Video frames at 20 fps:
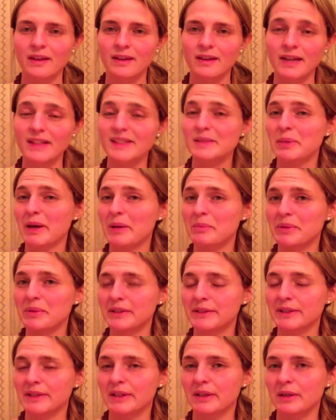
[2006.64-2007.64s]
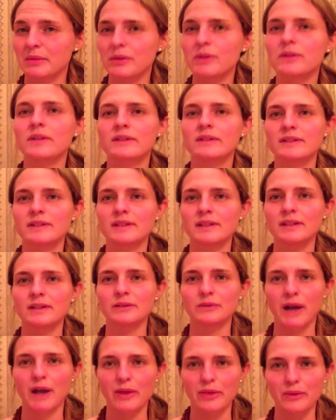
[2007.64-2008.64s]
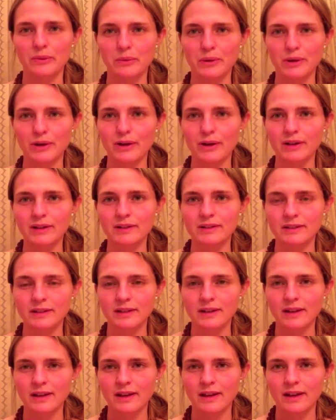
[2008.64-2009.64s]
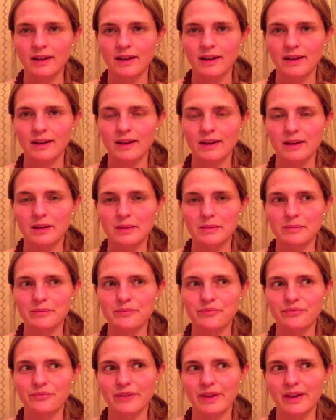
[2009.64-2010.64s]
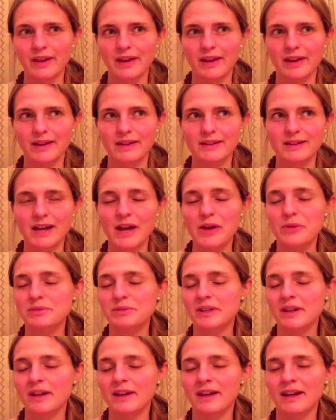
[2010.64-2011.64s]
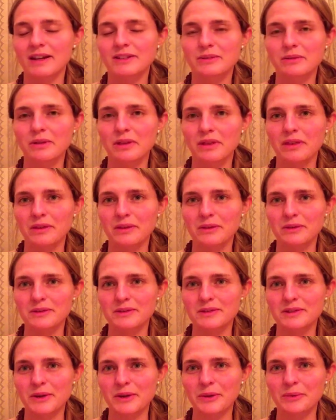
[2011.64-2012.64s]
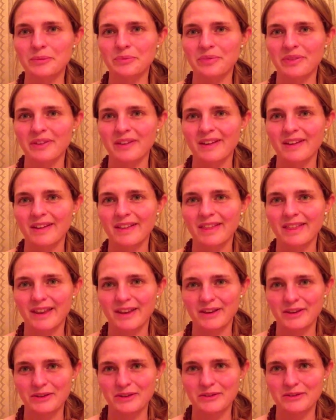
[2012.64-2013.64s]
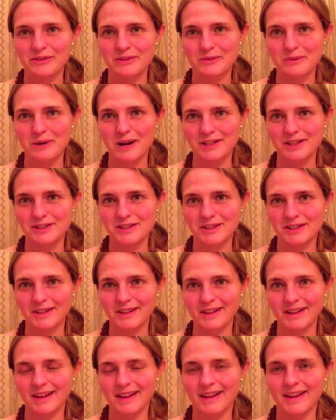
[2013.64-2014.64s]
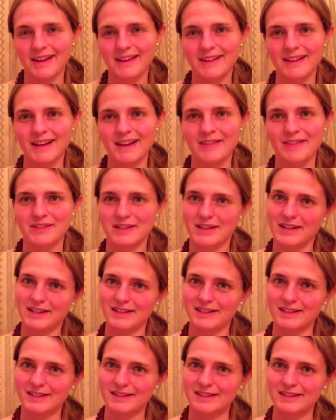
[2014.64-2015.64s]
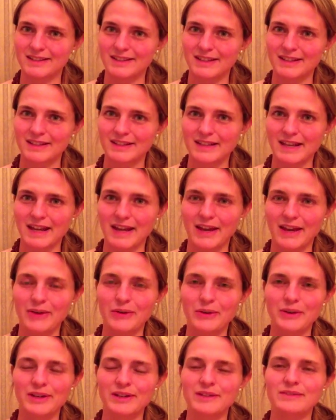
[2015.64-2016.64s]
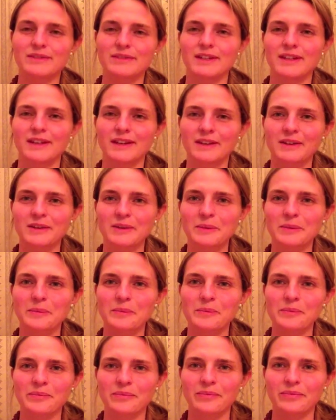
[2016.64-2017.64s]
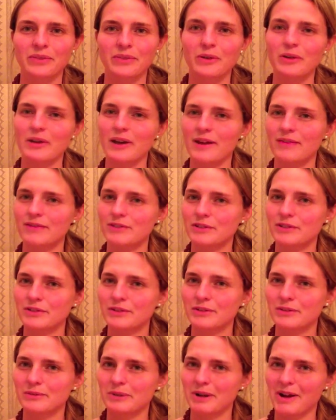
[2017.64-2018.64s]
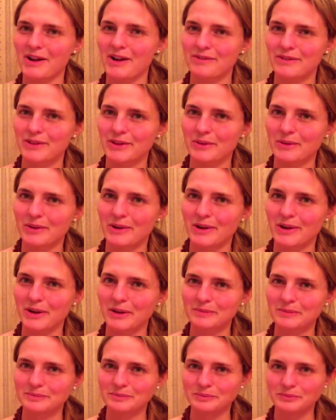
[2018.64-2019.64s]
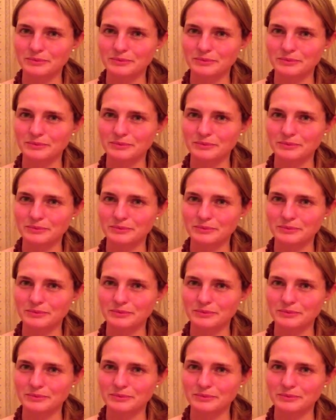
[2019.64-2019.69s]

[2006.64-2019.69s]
yeah, it's about building community around the world, and I hope to connect with you. So thank you for watching, and have a nice day or evening or afternoon wherever you are.